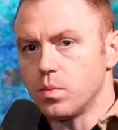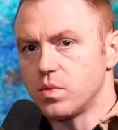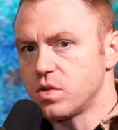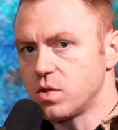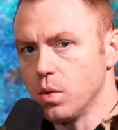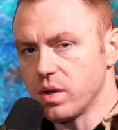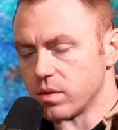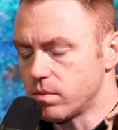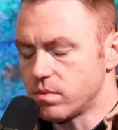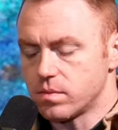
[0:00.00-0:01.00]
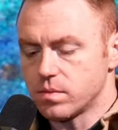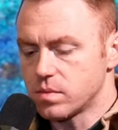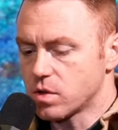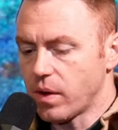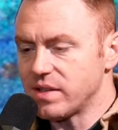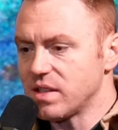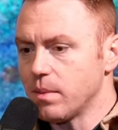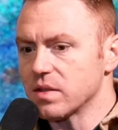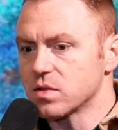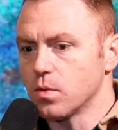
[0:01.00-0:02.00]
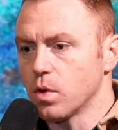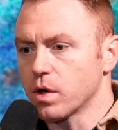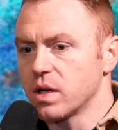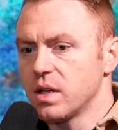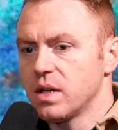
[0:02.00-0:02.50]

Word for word: doing crazy amounts of work,